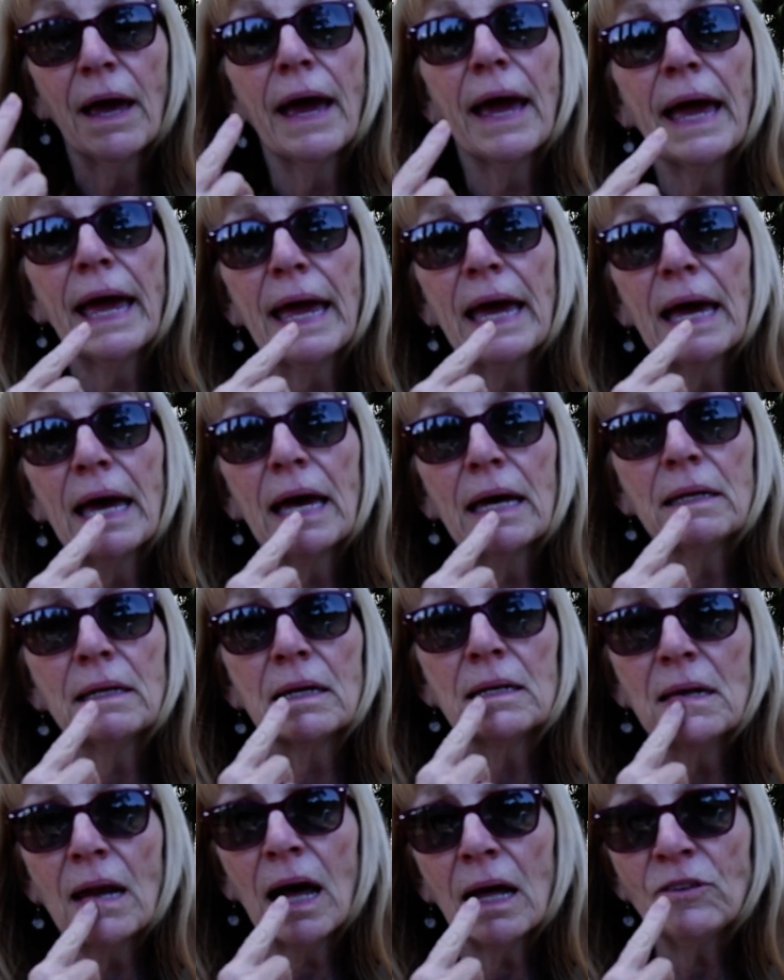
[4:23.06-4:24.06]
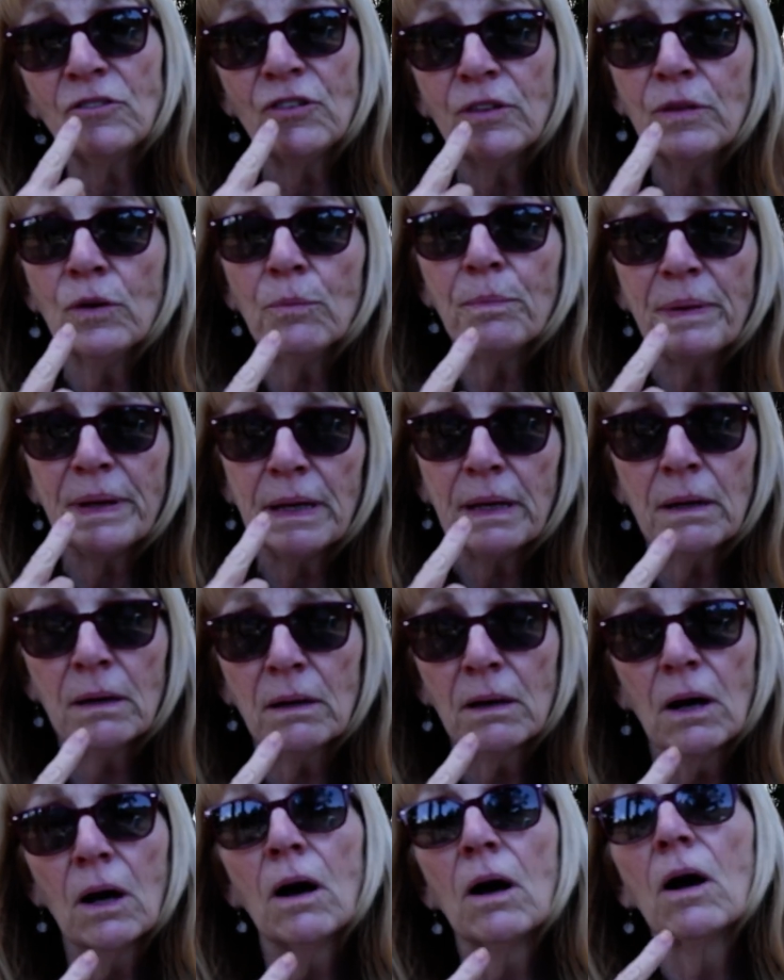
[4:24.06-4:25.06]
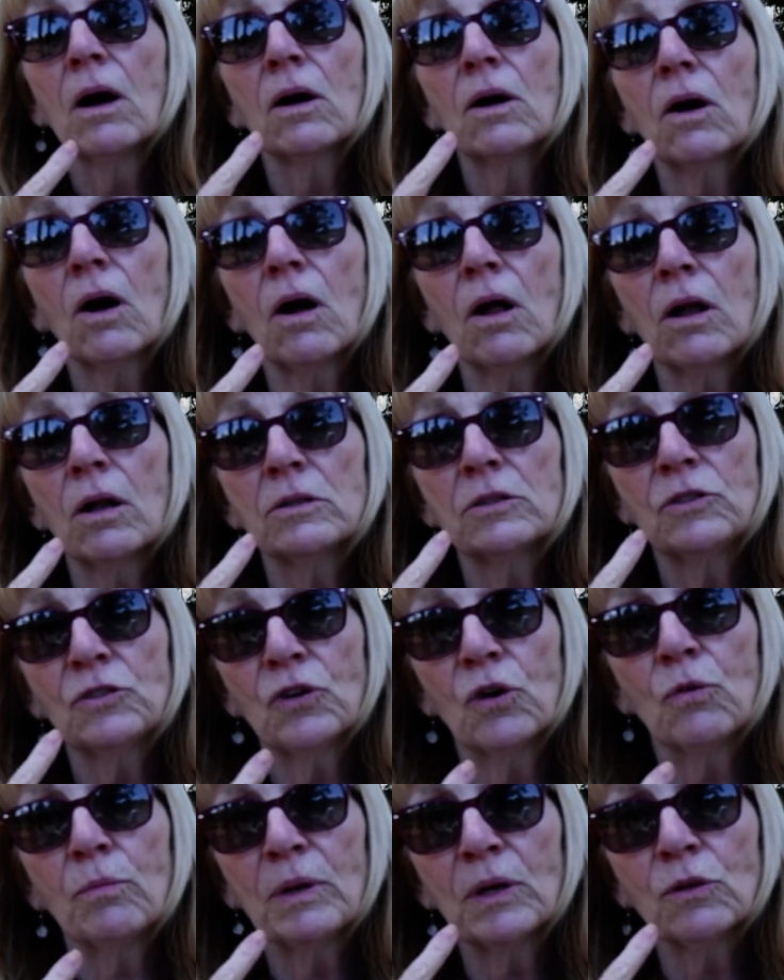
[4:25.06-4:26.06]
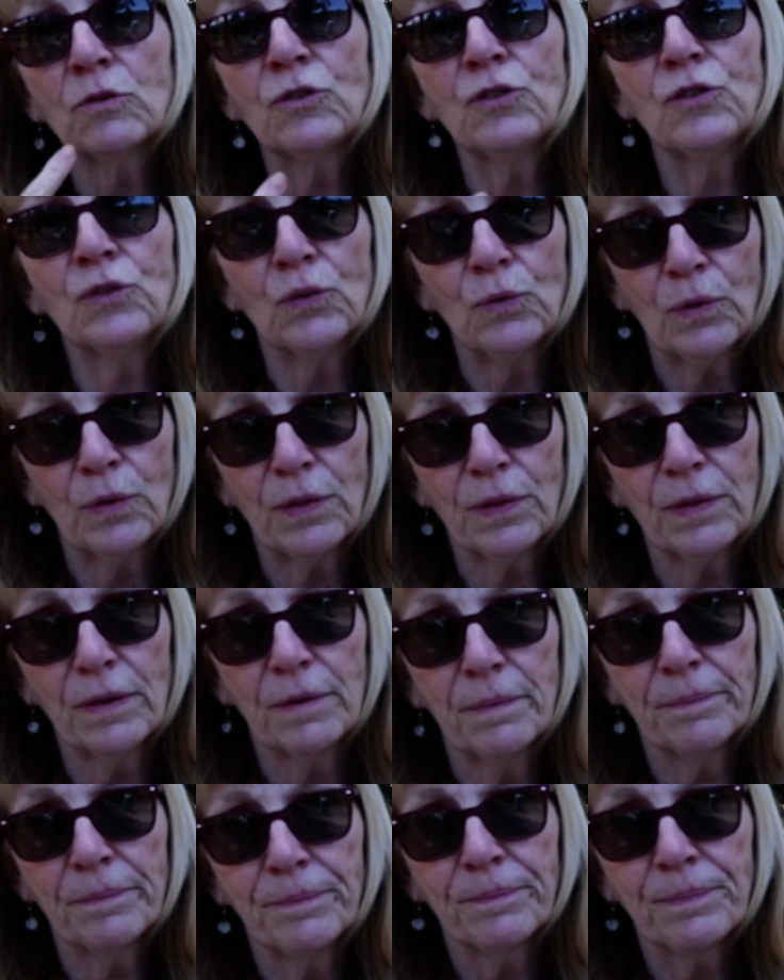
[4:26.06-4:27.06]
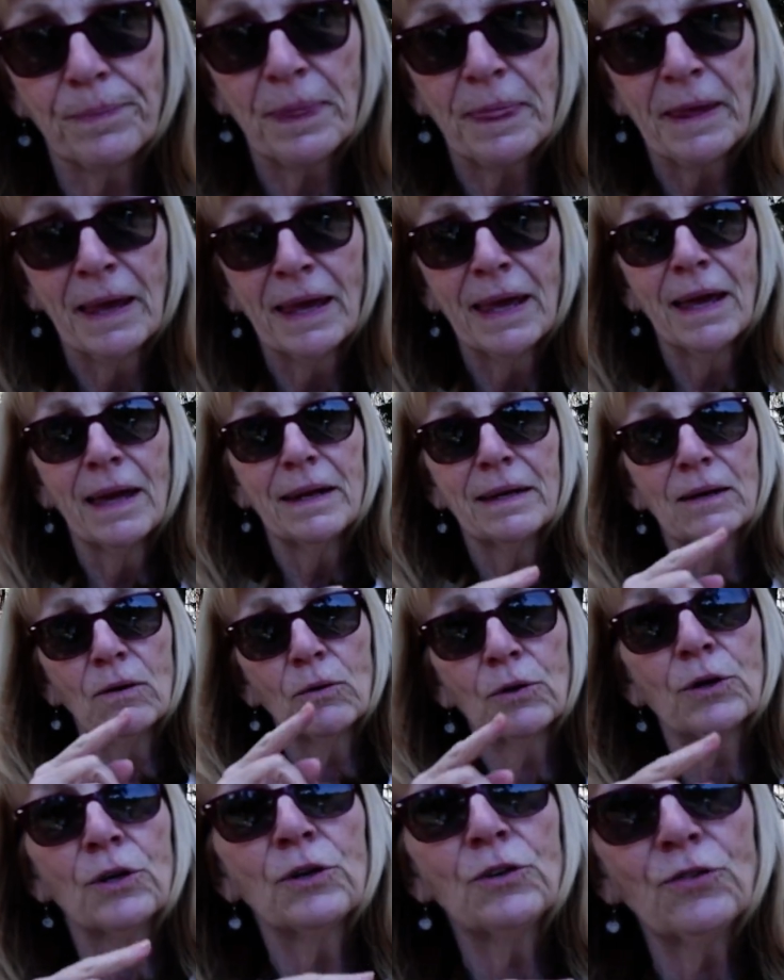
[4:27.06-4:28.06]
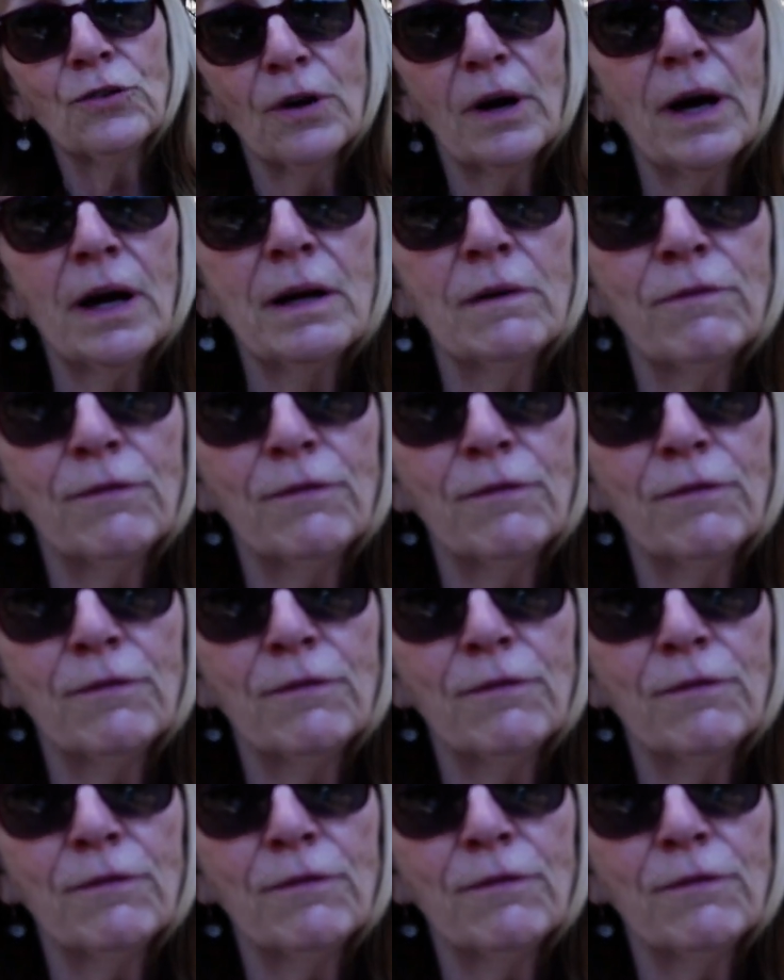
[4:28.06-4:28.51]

and a notch in their beak, called a tomial tooth. Now we're going to try and